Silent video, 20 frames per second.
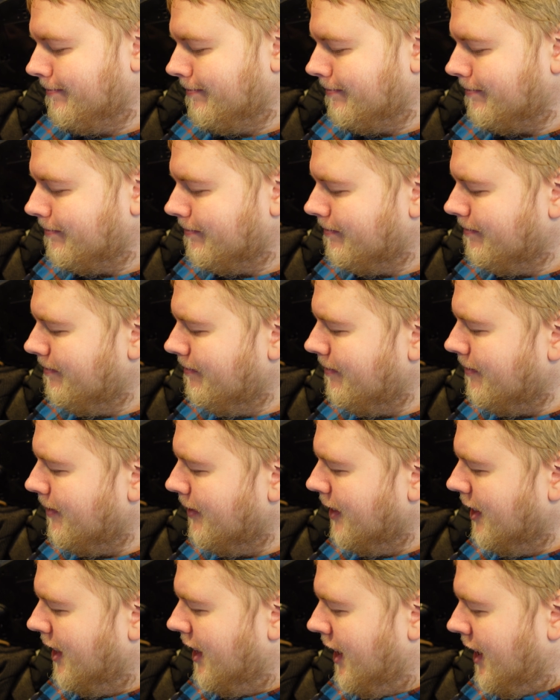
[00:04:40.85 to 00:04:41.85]

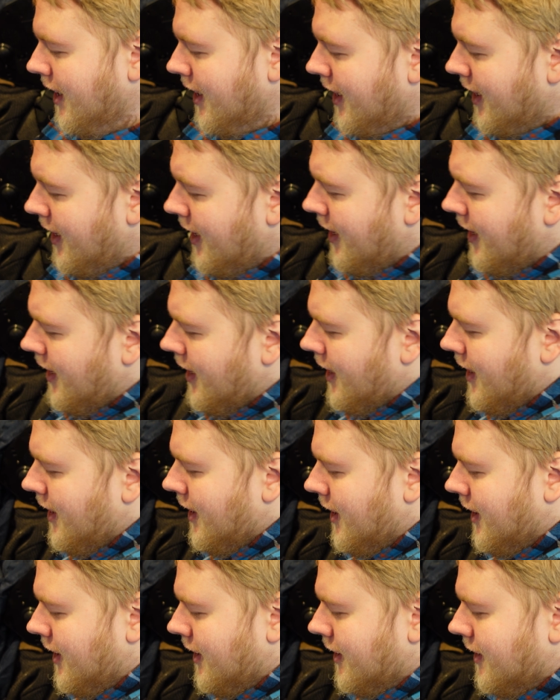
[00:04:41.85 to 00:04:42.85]

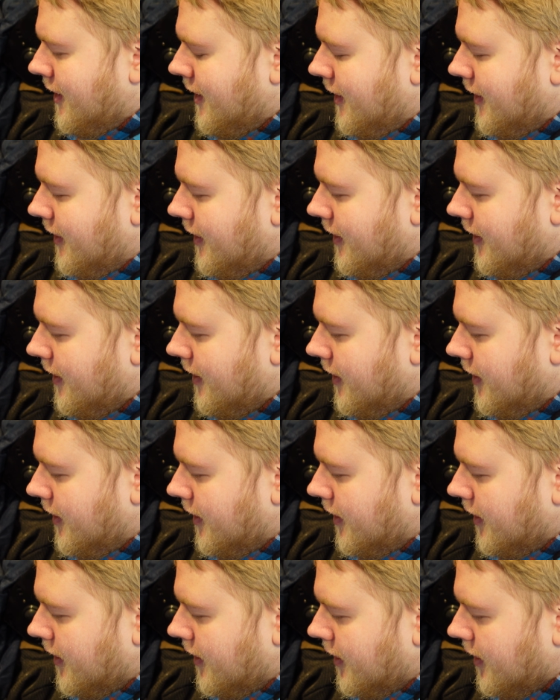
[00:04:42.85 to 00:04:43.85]

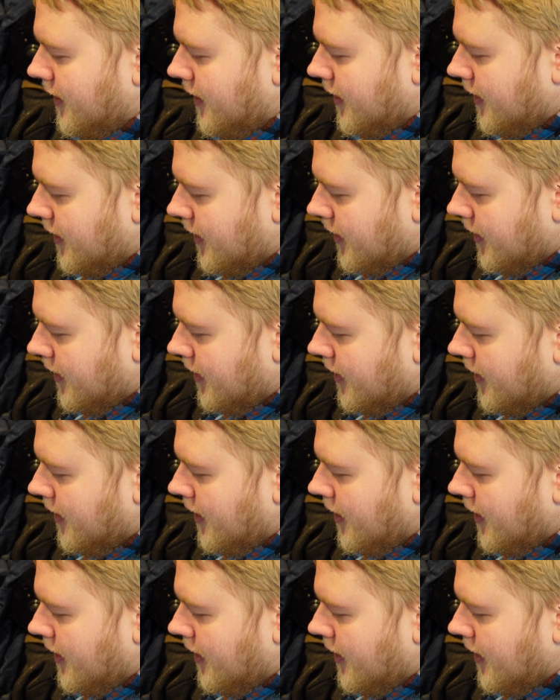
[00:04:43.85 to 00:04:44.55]
(silence)